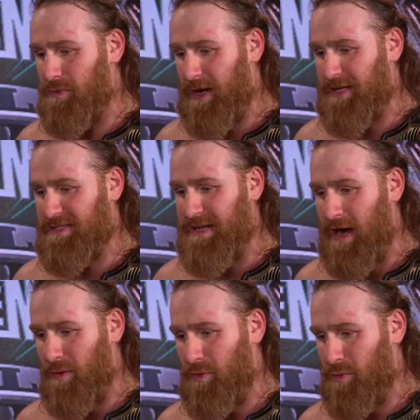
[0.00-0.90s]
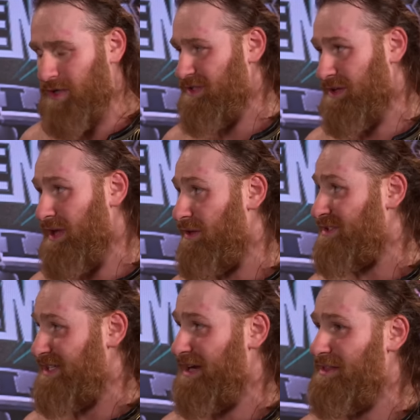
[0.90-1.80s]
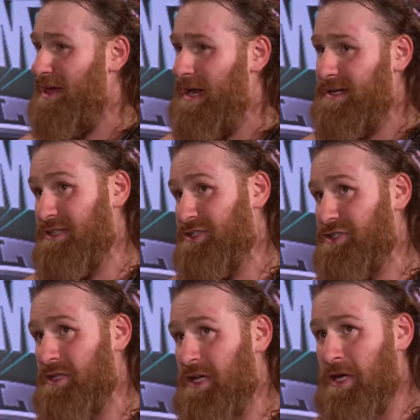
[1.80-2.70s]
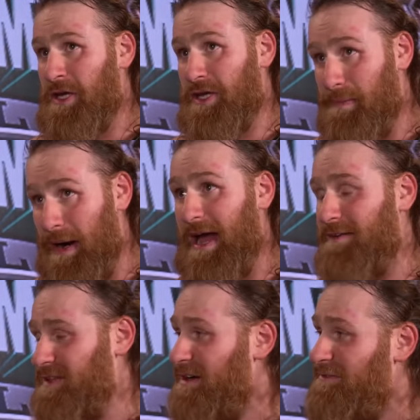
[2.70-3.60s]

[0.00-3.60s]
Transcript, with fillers: to reconcile with what's on the other side of that because you might have to